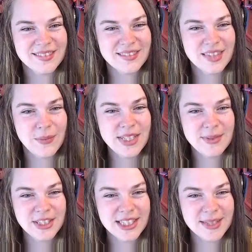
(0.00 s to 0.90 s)
When
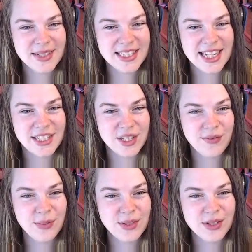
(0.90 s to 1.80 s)
dimensioning something in a sketch, if
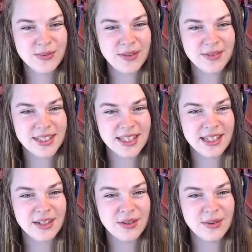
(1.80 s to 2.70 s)
you want to reference it
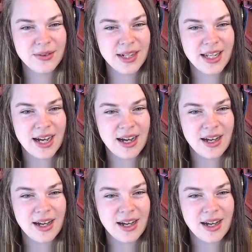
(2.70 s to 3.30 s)
in an already